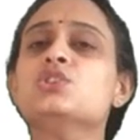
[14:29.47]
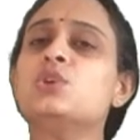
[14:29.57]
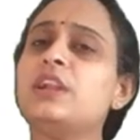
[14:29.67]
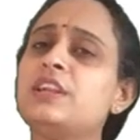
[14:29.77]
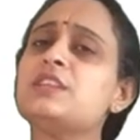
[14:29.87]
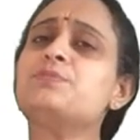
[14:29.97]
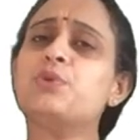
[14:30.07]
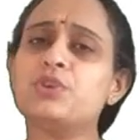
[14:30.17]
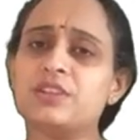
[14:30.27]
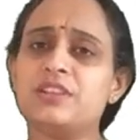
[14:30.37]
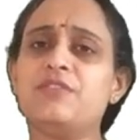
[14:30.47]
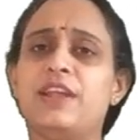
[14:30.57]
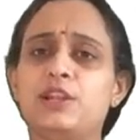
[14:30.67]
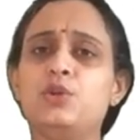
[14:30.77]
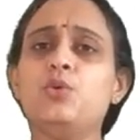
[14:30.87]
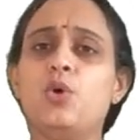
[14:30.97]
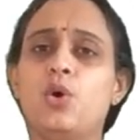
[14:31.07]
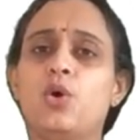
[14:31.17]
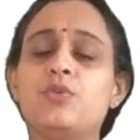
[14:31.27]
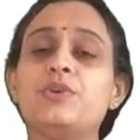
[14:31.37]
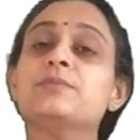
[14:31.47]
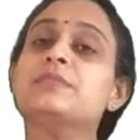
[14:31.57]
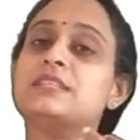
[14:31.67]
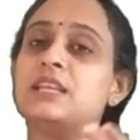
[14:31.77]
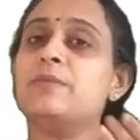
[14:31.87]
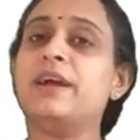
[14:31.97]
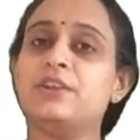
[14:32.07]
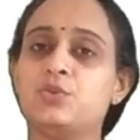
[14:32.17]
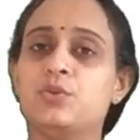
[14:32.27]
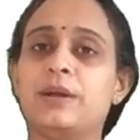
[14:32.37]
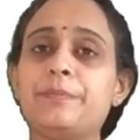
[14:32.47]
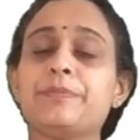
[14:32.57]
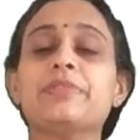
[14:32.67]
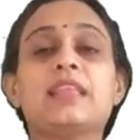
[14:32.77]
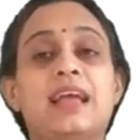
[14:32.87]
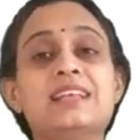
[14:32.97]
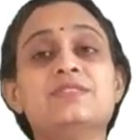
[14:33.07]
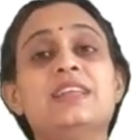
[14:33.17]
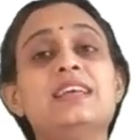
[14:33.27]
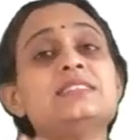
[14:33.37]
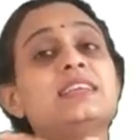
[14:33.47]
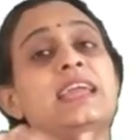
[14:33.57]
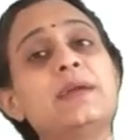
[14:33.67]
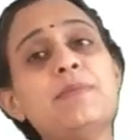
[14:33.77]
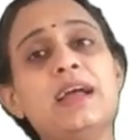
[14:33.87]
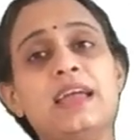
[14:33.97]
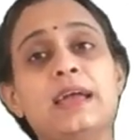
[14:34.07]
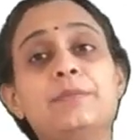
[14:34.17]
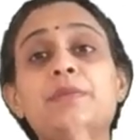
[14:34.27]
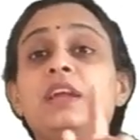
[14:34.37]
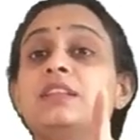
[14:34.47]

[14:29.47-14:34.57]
So, let us put the value of C by 2m as well as K by m